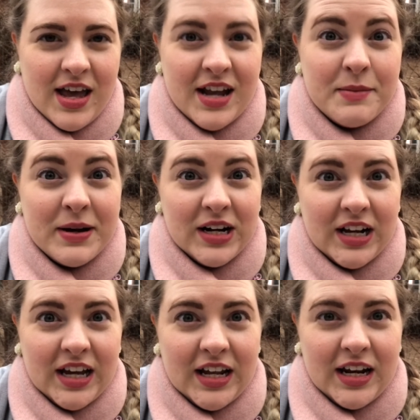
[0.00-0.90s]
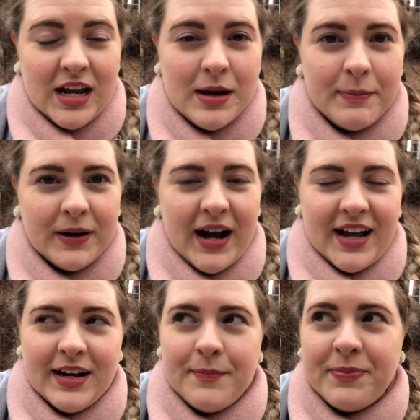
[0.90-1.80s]
an American
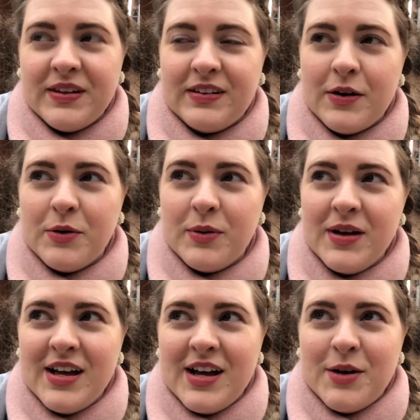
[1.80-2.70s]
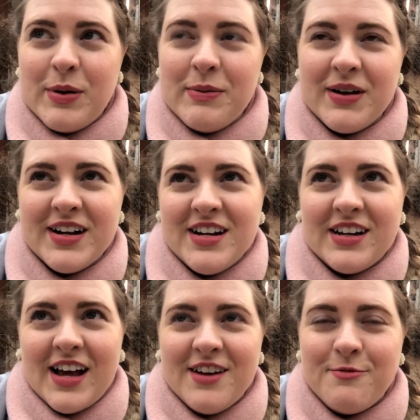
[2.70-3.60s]
bride. So we were gonna
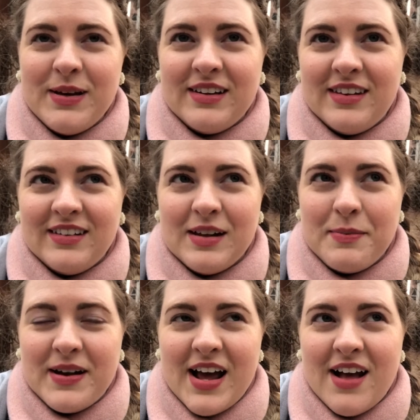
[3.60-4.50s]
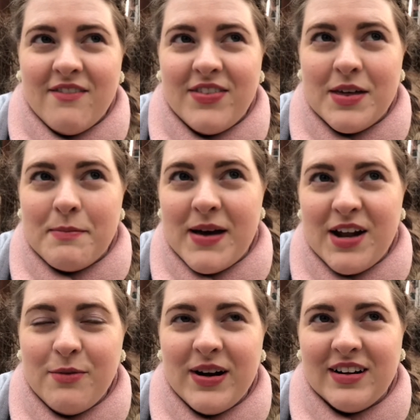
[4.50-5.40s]
kind of mix things up and have the
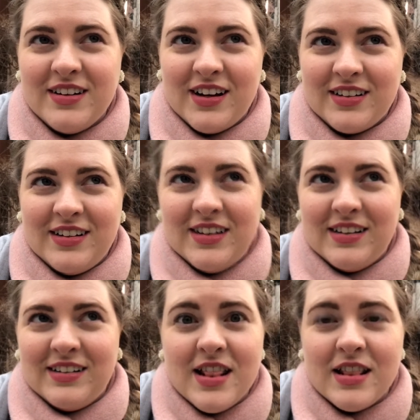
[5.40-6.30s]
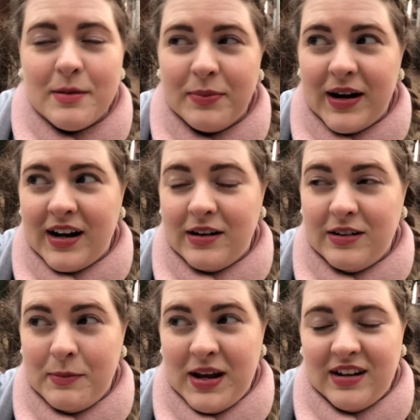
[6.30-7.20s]
men wear tuxes and the
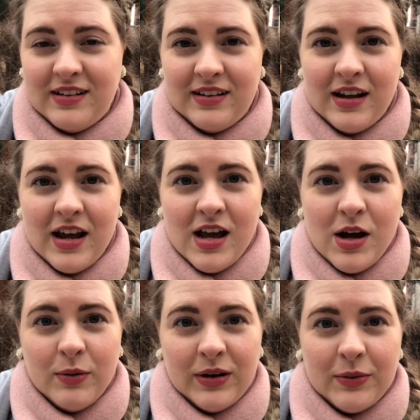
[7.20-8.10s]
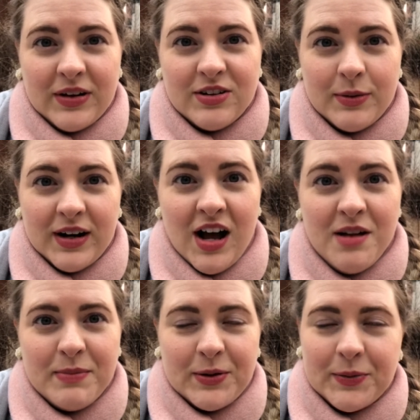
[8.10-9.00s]
bridesmaids were going to wear
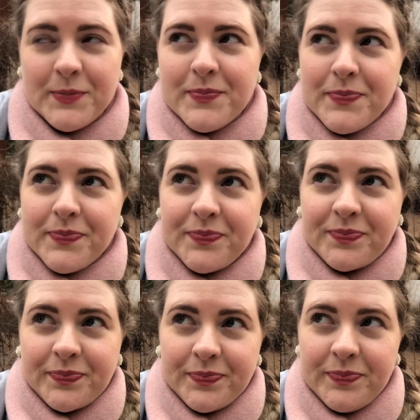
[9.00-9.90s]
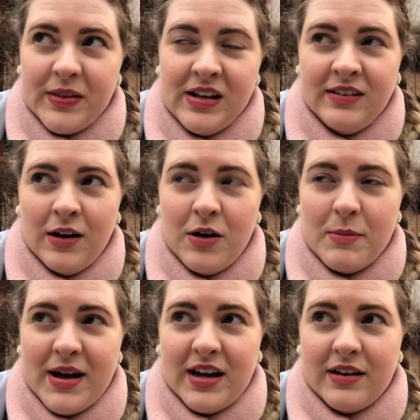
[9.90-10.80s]
hanbok. So
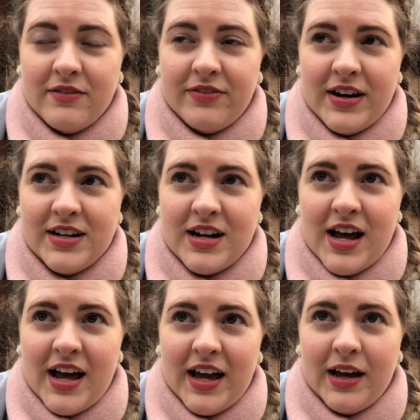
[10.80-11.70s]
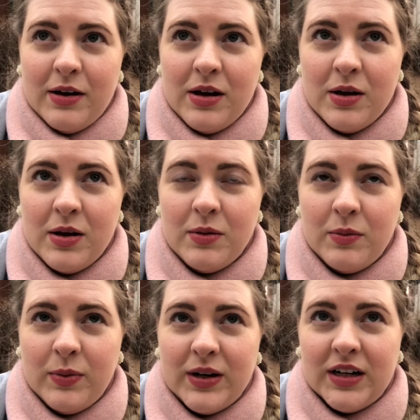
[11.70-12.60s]
my friend and I
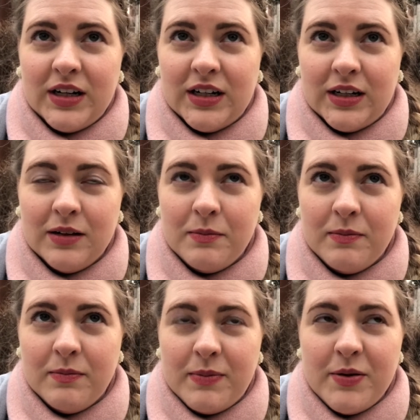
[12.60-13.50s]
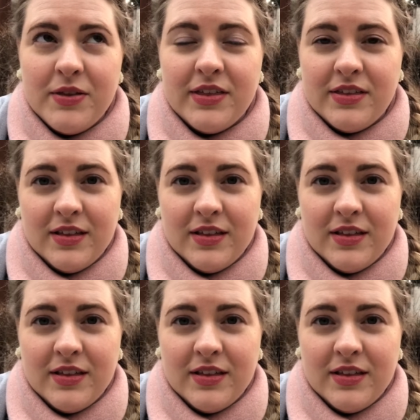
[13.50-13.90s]
were both